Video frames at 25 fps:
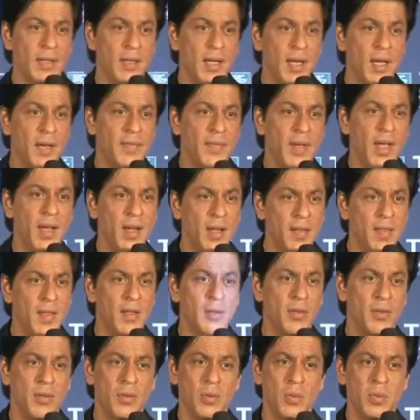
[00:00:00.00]
that I have anything
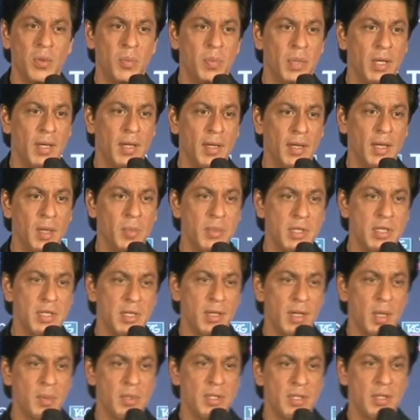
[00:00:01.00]
to do with bloody
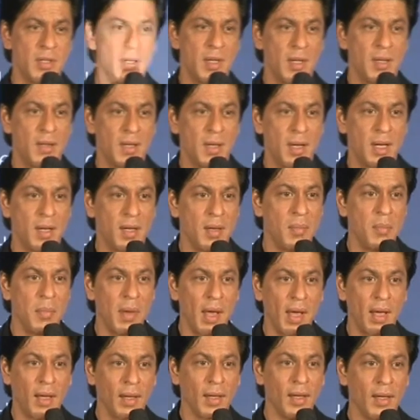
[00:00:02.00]
chemistry. And then I come
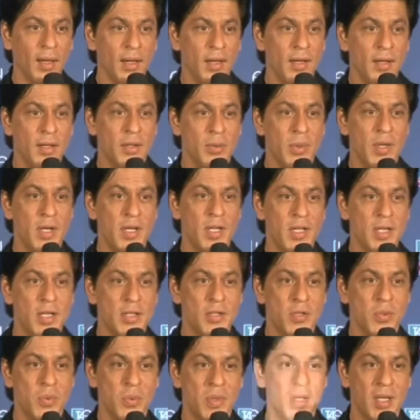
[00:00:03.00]
back, 20
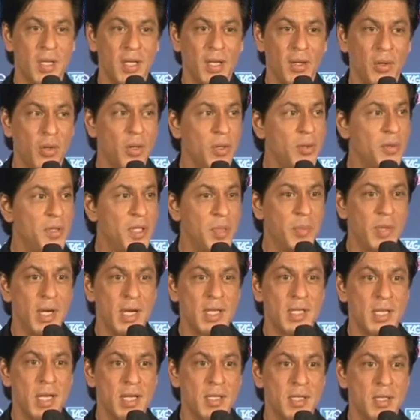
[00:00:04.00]
years of work, and all you keep
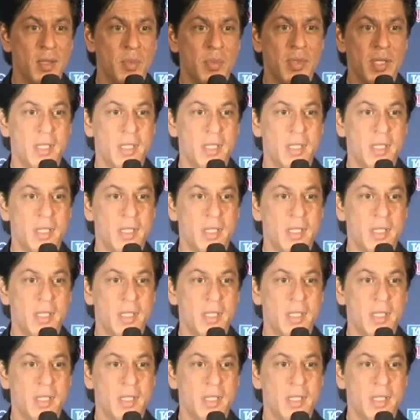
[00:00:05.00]
guys asking